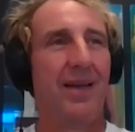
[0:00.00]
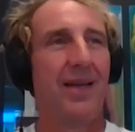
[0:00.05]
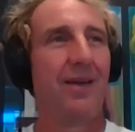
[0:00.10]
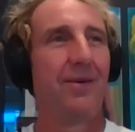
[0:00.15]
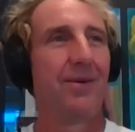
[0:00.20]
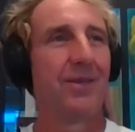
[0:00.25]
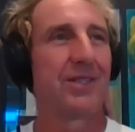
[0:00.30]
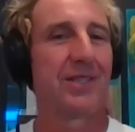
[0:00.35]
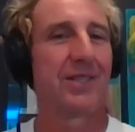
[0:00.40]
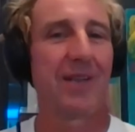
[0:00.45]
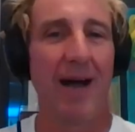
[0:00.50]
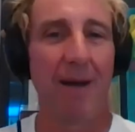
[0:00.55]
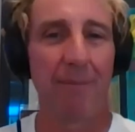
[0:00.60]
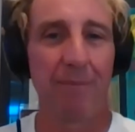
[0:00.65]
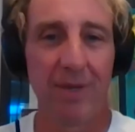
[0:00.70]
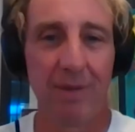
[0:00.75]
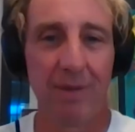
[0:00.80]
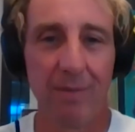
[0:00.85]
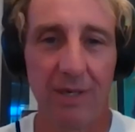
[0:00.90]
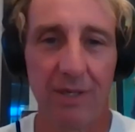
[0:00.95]
he would
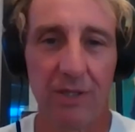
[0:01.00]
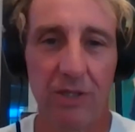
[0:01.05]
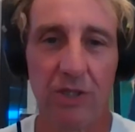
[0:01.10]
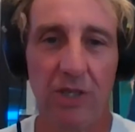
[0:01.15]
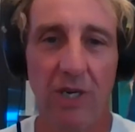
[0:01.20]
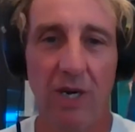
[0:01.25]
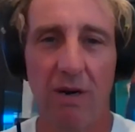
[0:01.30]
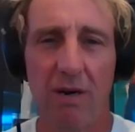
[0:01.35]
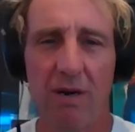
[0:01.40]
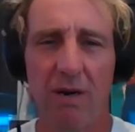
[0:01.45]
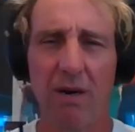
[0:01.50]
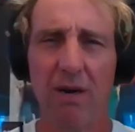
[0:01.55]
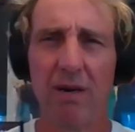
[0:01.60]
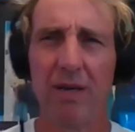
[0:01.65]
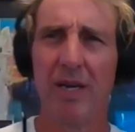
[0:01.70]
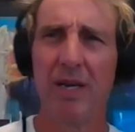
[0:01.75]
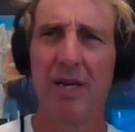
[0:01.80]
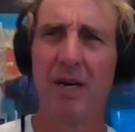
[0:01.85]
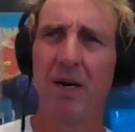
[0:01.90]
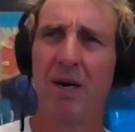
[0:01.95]
stop in the middle of the show and
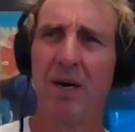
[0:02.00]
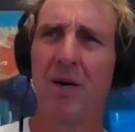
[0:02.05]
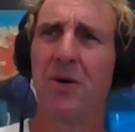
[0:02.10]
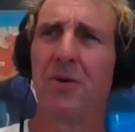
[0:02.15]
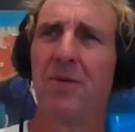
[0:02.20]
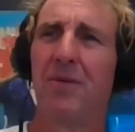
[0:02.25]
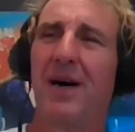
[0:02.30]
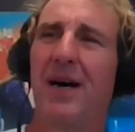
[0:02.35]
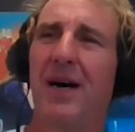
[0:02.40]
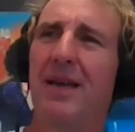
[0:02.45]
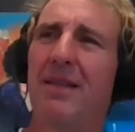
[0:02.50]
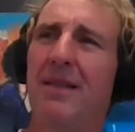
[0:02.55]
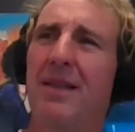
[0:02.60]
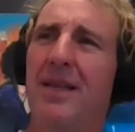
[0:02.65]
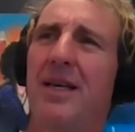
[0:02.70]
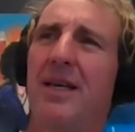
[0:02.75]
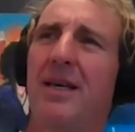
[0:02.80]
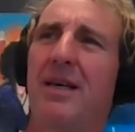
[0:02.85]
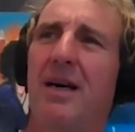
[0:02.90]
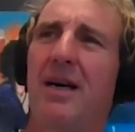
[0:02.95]
go you know i
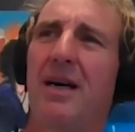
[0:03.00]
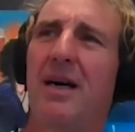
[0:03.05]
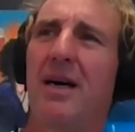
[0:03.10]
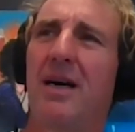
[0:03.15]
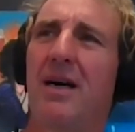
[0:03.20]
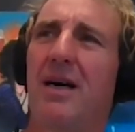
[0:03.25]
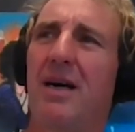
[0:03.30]
think